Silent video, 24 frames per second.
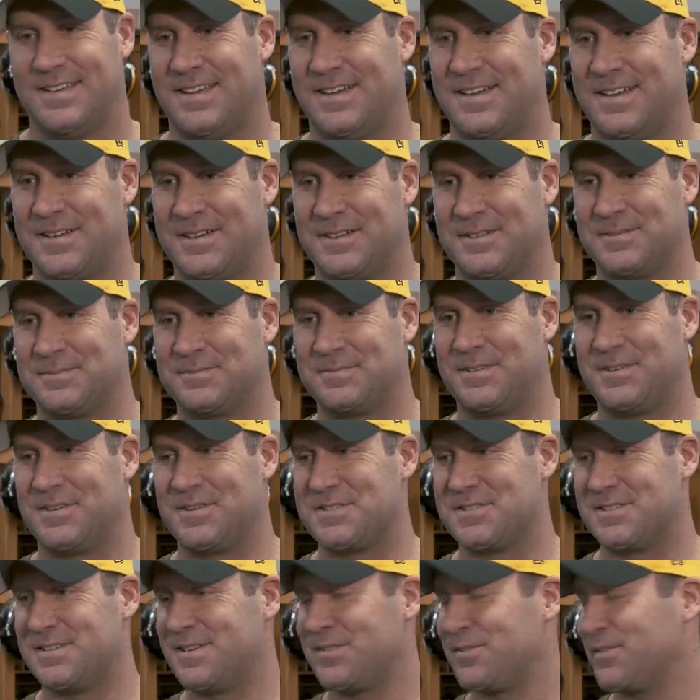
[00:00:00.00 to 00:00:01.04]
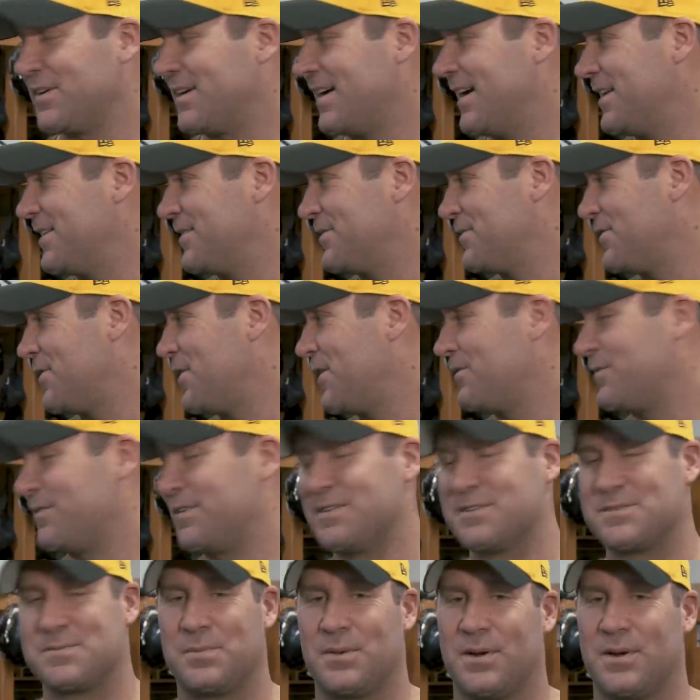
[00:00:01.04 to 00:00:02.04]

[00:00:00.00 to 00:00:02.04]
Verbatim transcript: um, you know, it's a different kind of offense.